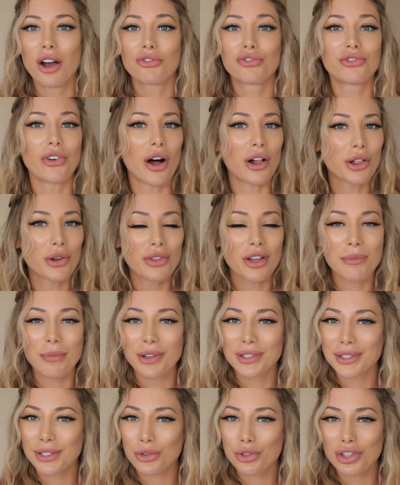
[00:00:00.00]
follow them
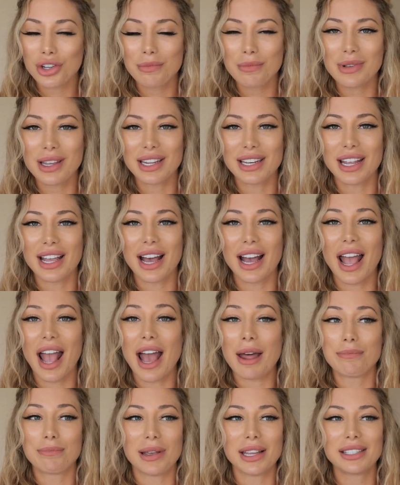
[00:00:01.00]
on social media,
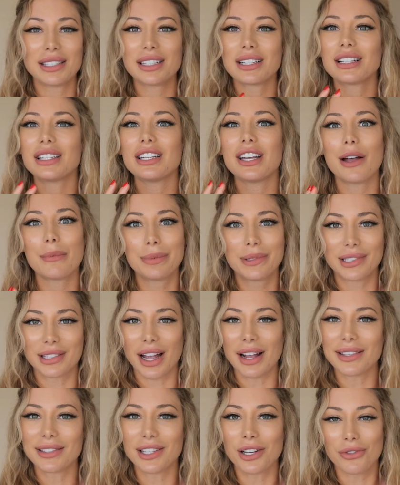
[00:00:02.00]
and basically
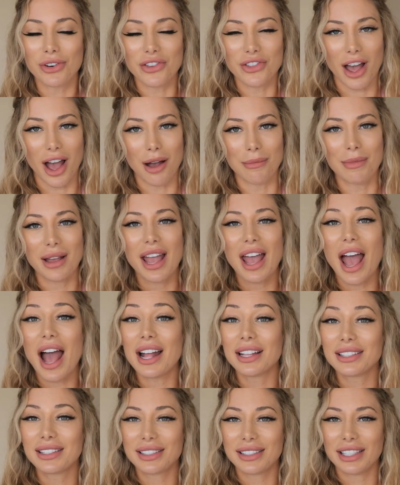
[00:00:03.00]
obsess over them
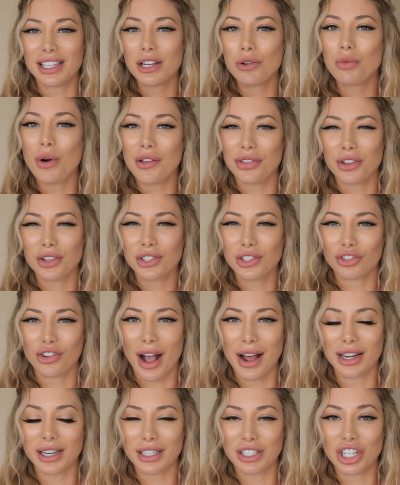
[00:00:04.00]
and see what their
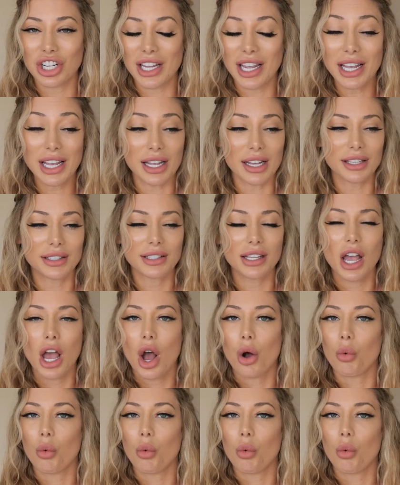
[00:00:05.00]
strategy is.